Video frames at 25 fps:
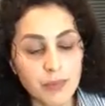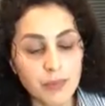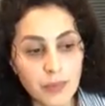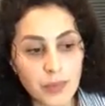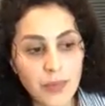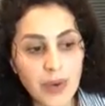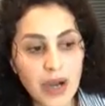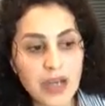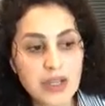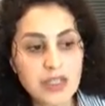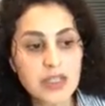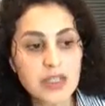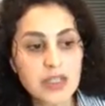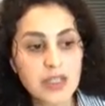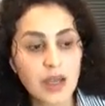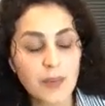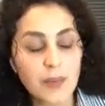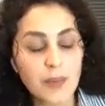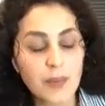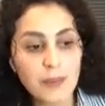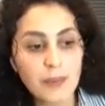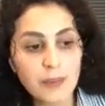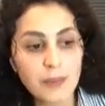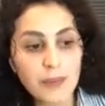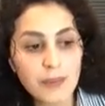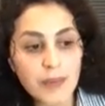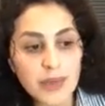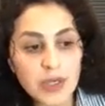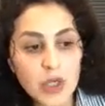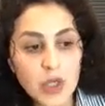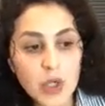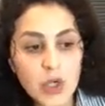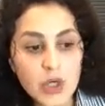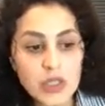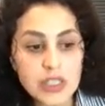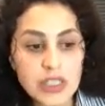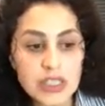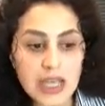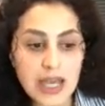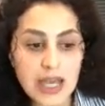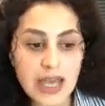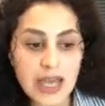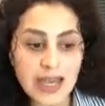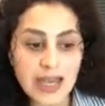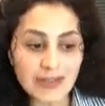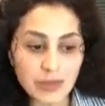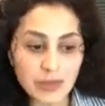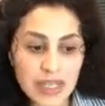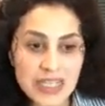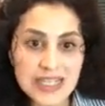But because
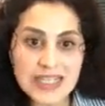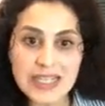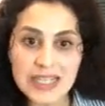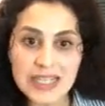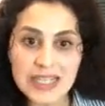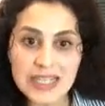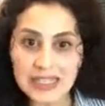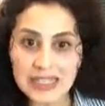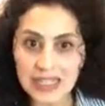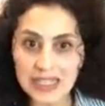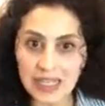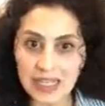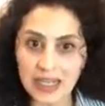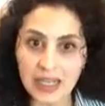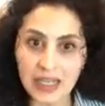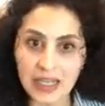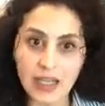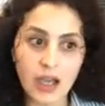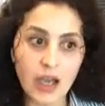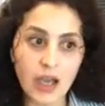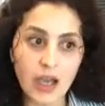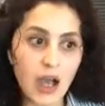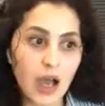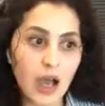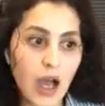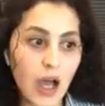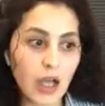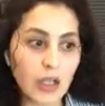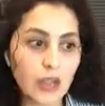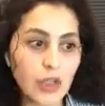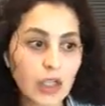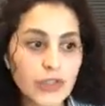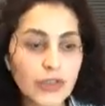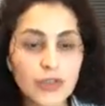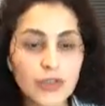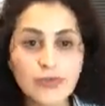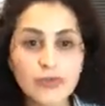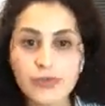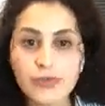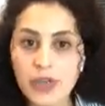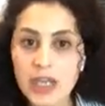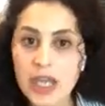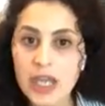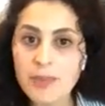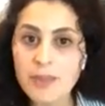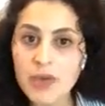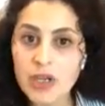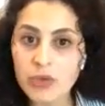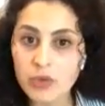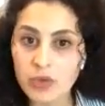recently a lot of
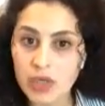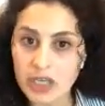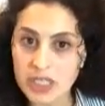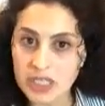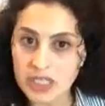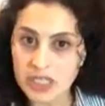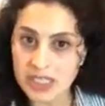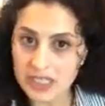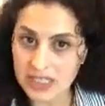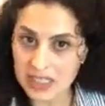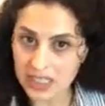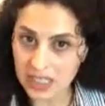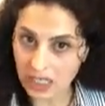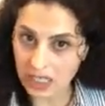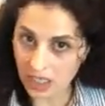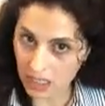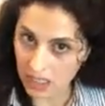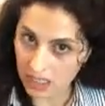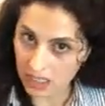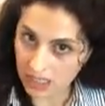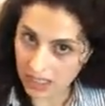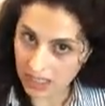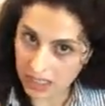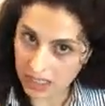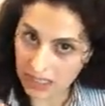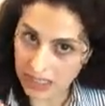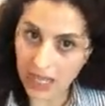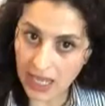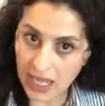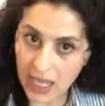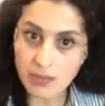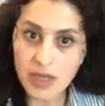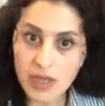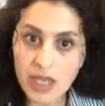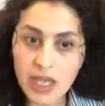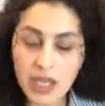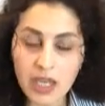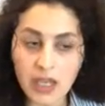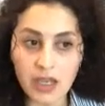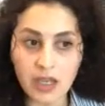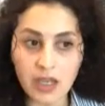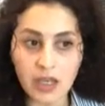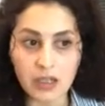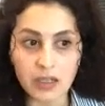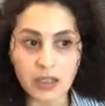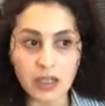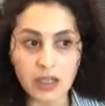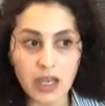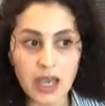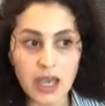immigrants came
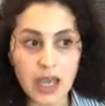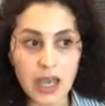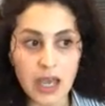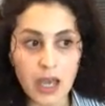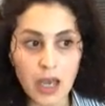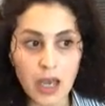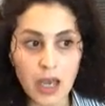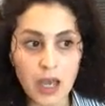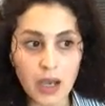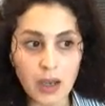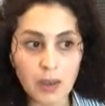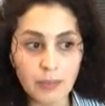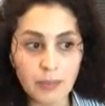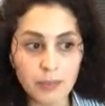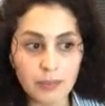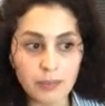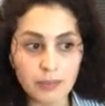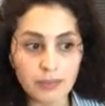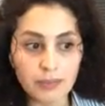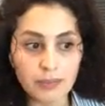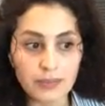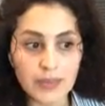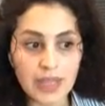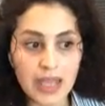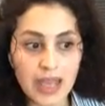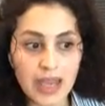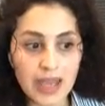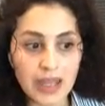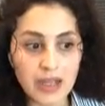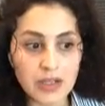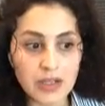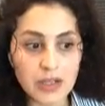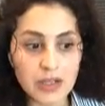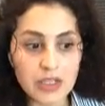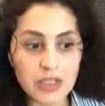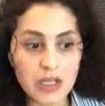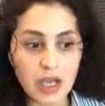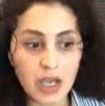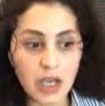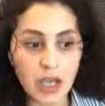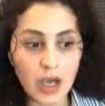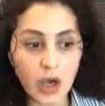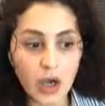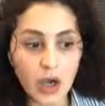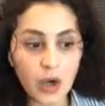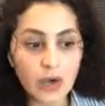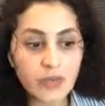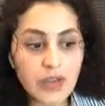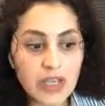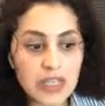here, and
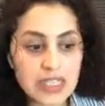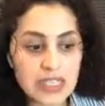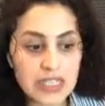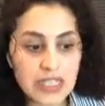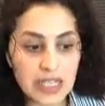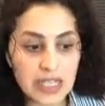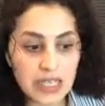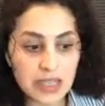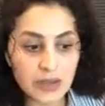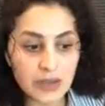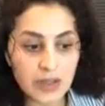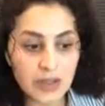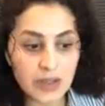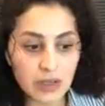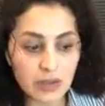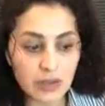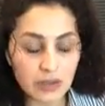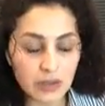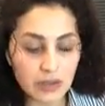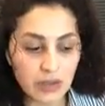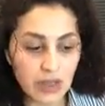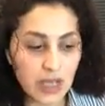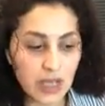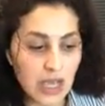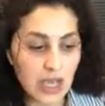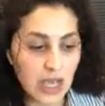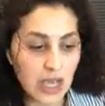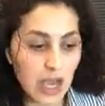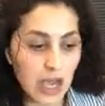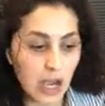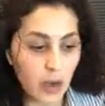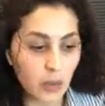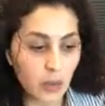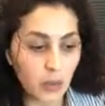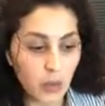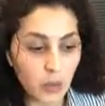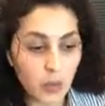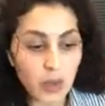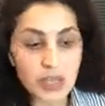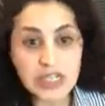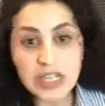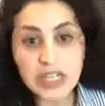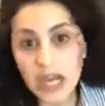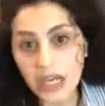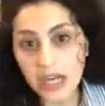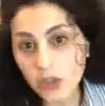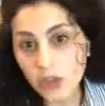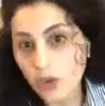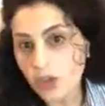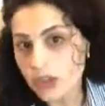obviously what
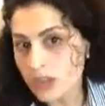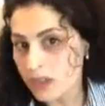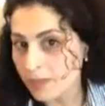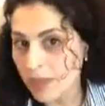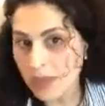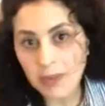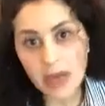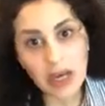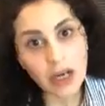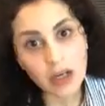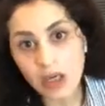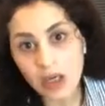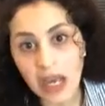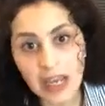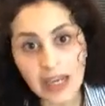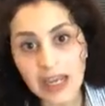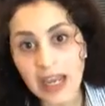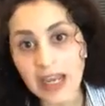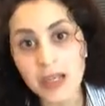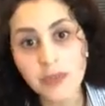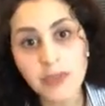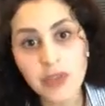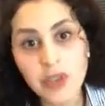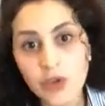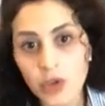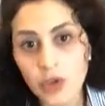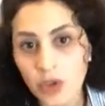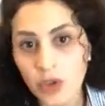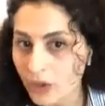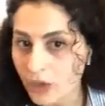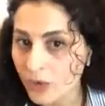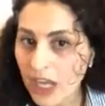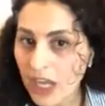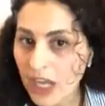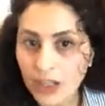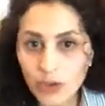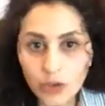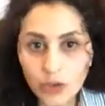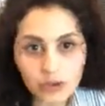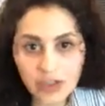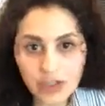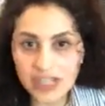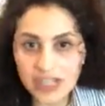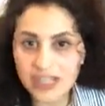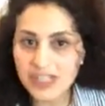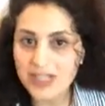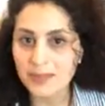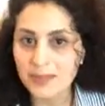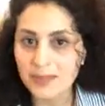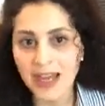I noticed, maybe I can be wrong, you can
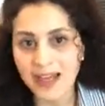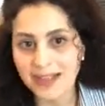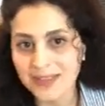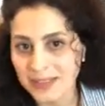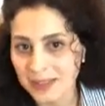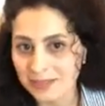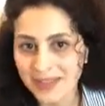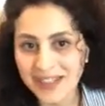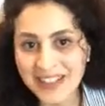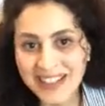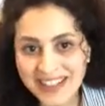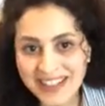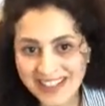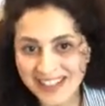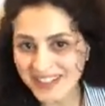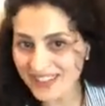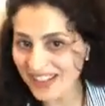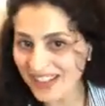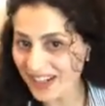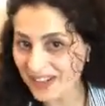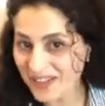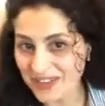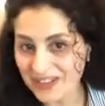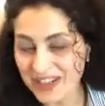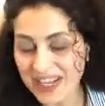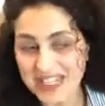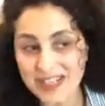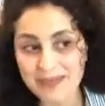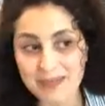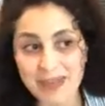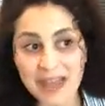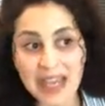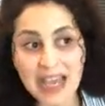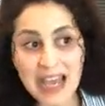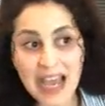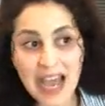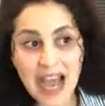correct me, Adam. You can correct me.